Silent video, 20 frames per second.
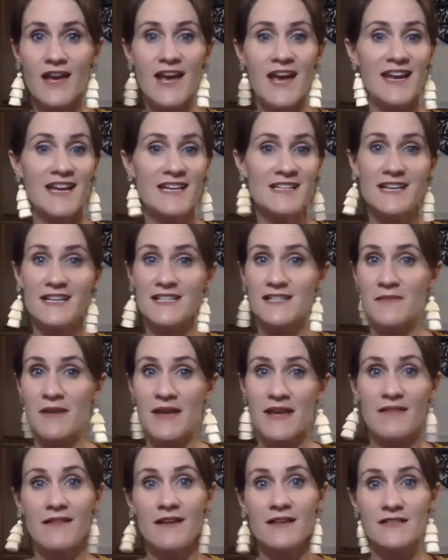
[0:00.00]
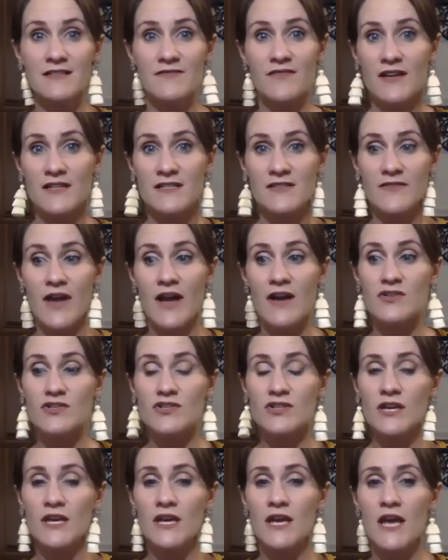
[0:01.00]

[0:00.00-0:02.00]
And it doesn't make it less effective, actually.